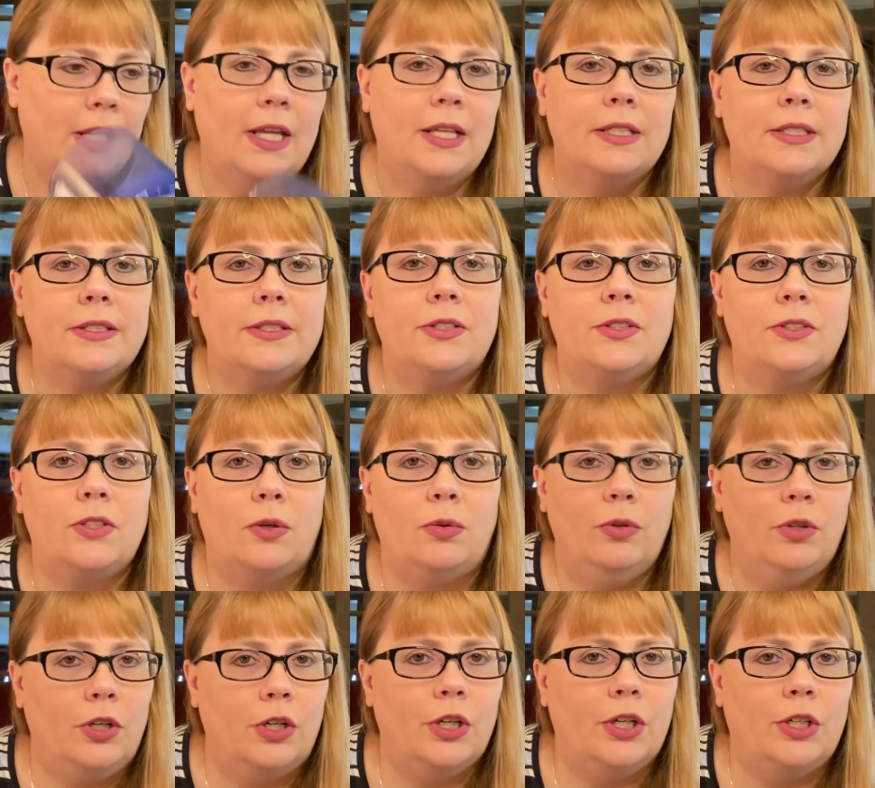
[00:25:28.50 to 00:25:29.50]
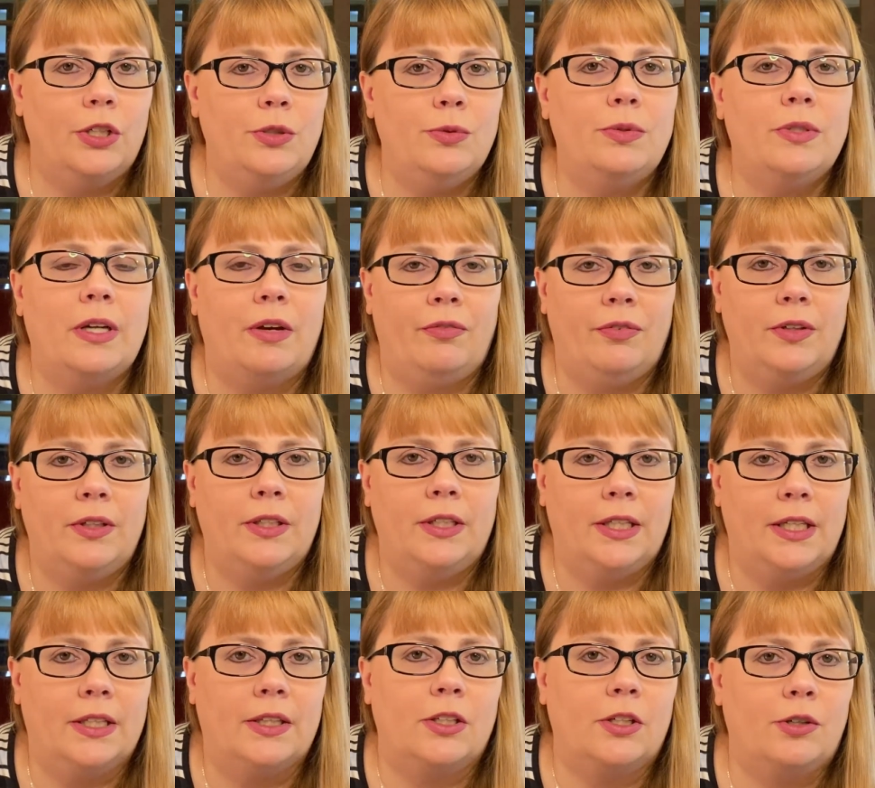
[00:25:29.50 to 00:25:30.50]
this is so good. You definitely
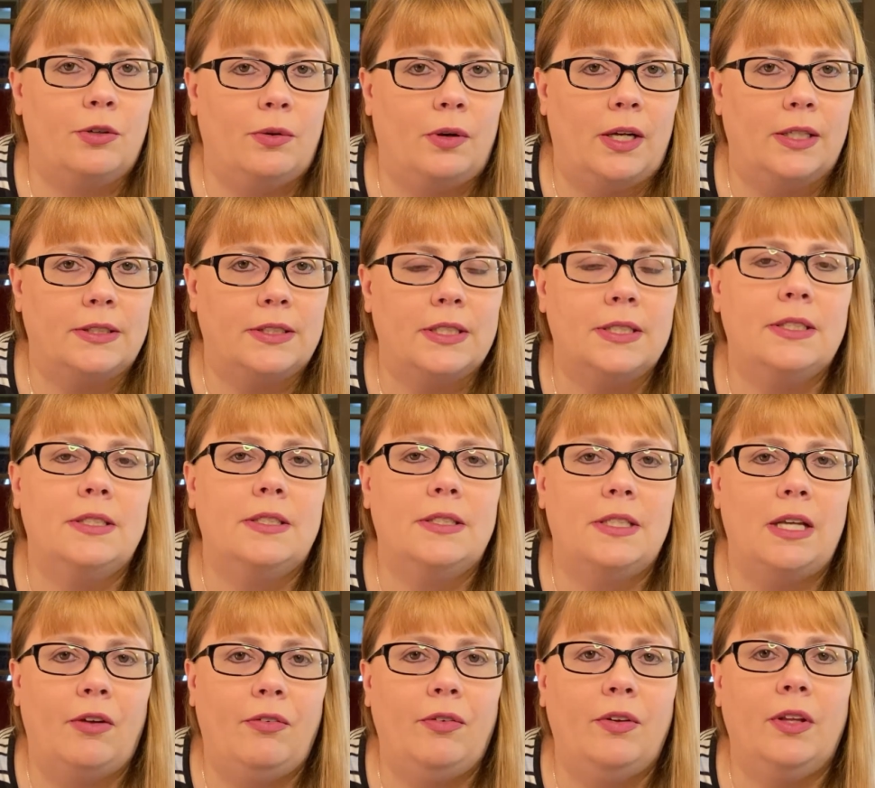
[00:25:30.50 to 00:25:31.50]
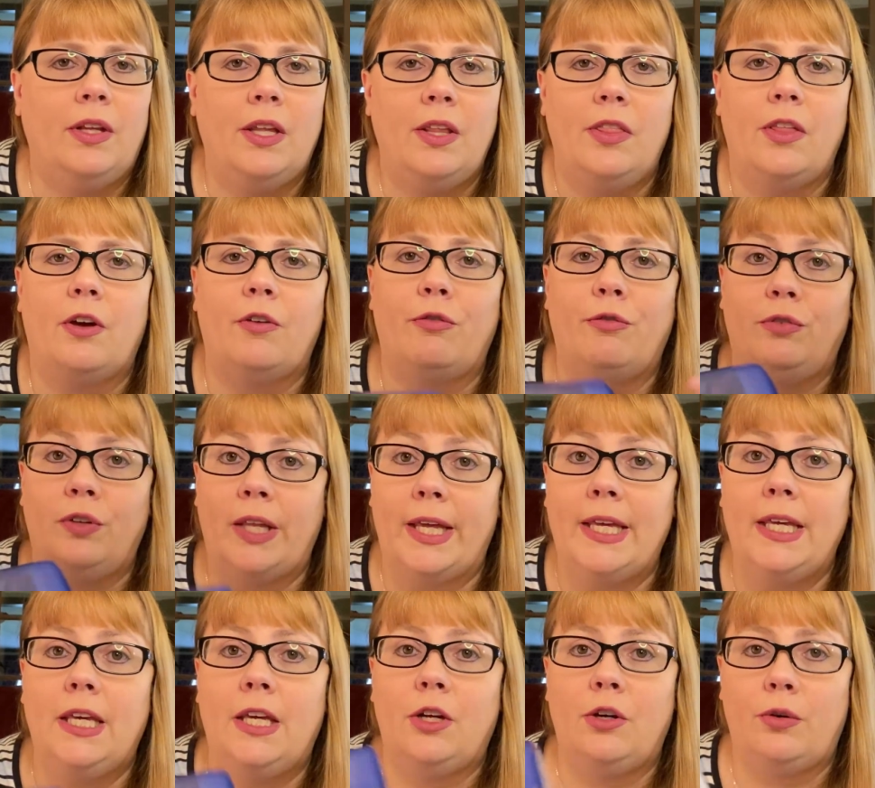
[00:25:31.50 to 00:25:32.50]
get the crust. This is definitely their
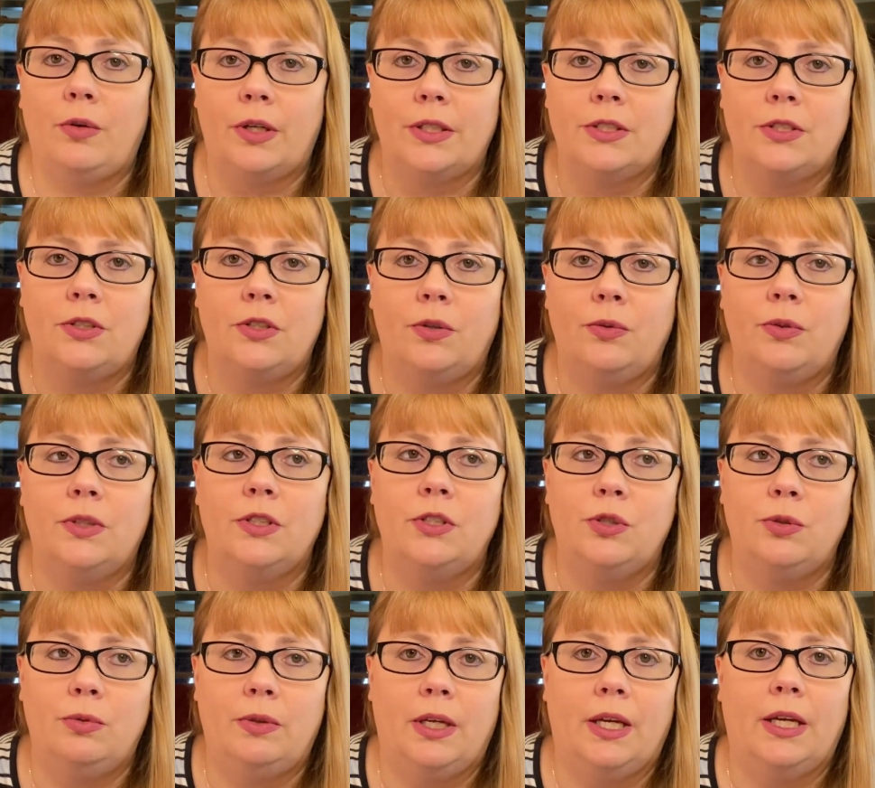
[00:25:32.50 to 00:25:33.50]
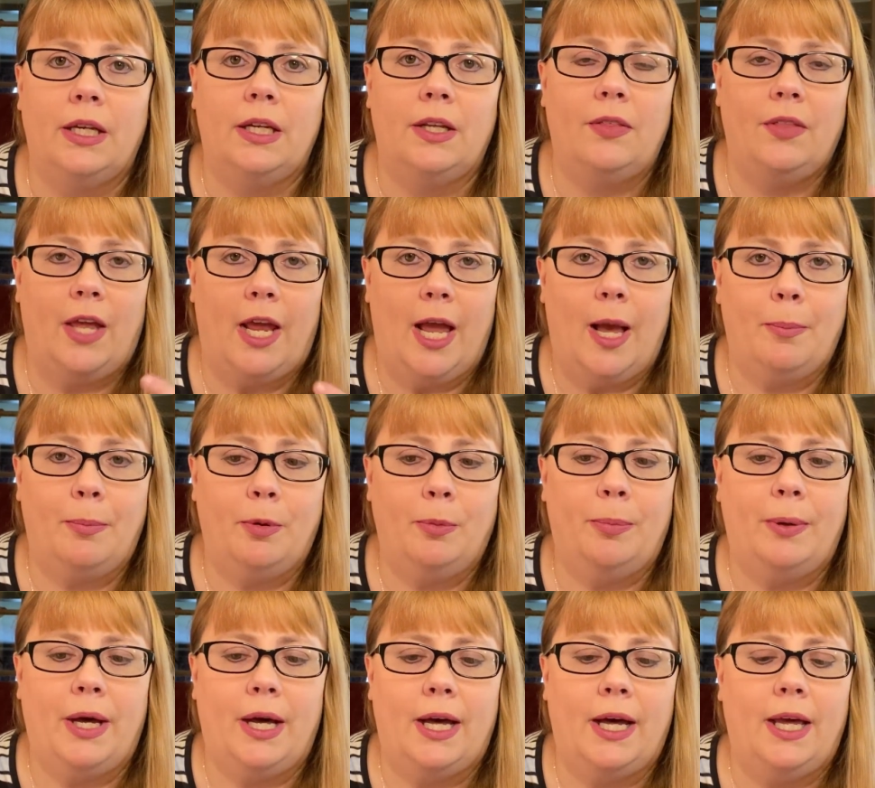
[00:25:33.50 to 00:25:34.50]
flaky crust note that you get in the apple
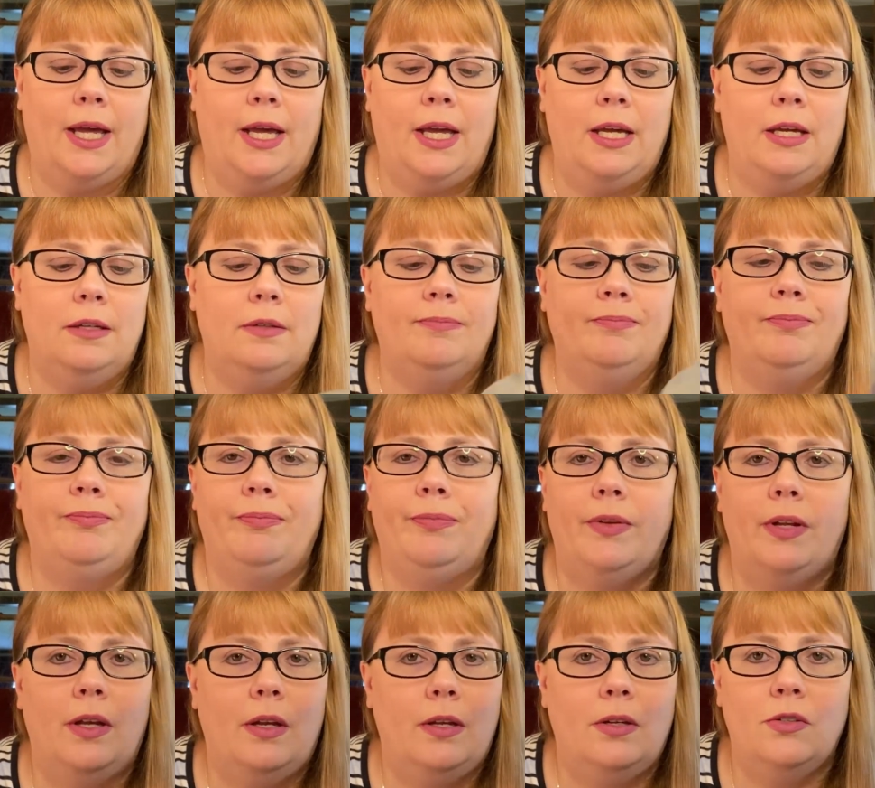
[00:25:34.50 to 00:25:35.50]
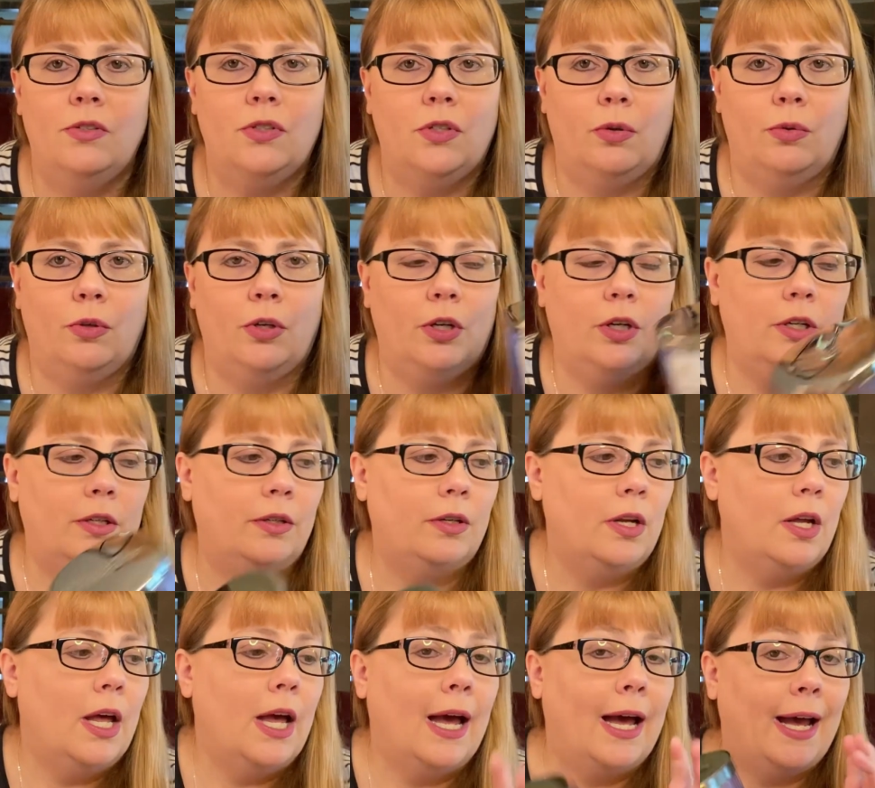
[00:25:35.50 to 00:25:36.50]
pie. So good.
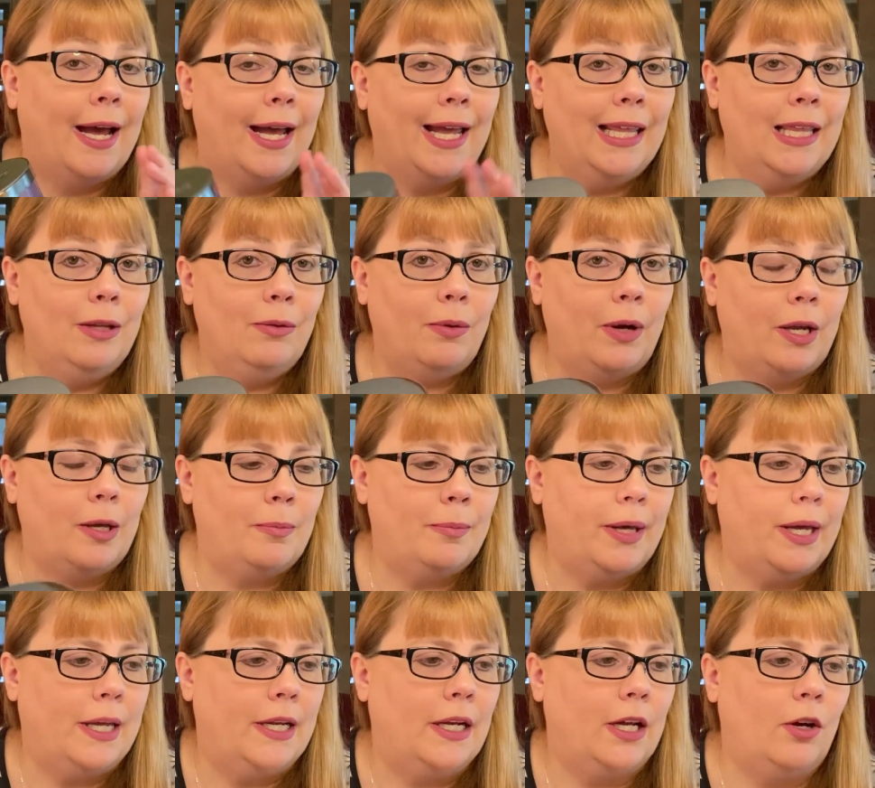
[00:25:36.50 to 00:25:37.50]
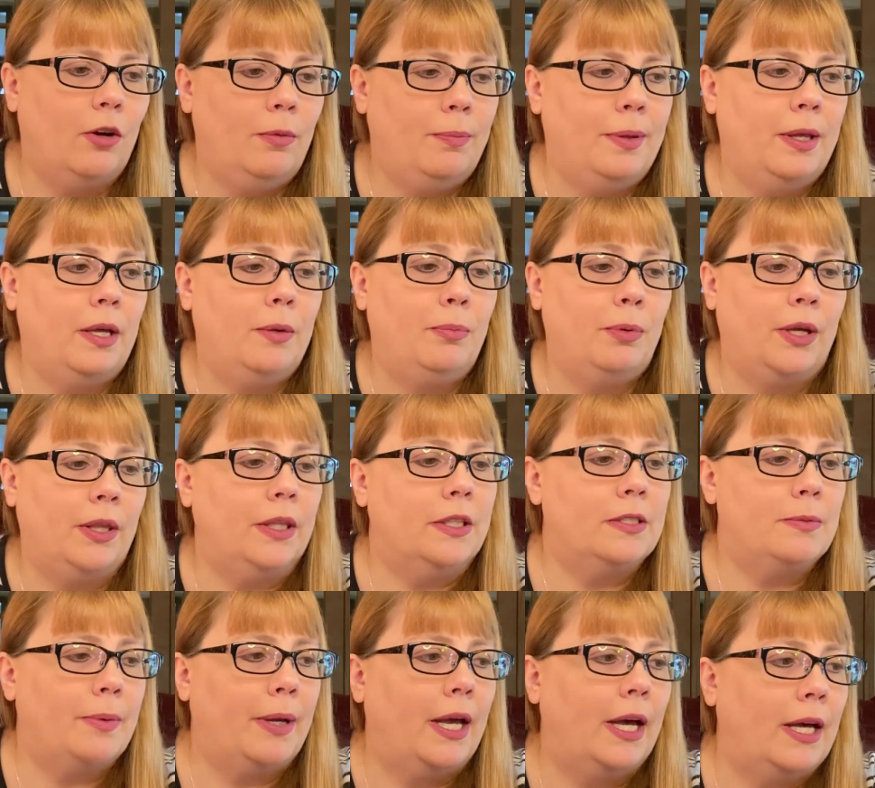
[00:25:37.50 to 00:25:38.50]
Highly recommend. I hope they bring
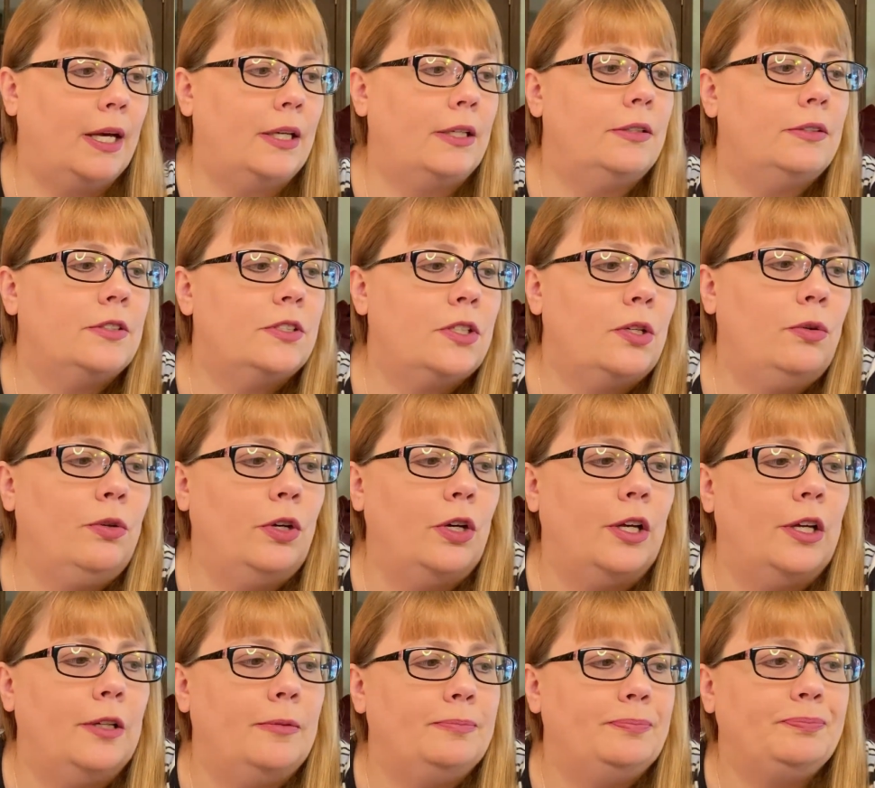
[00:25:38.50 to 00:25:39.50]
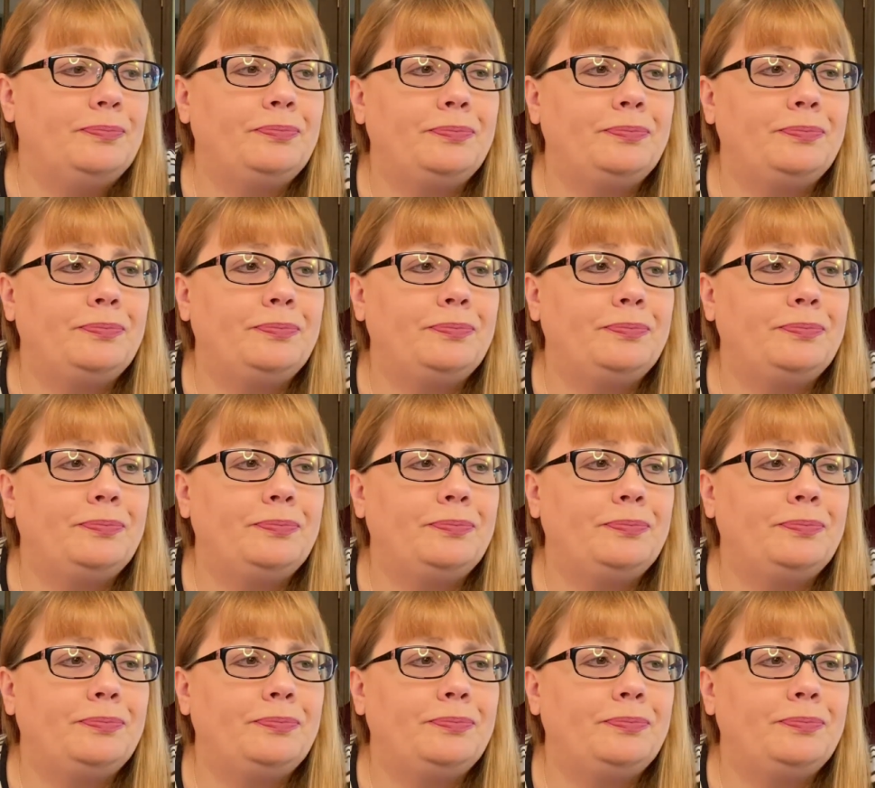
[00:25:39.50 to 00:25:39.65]
this back. So good.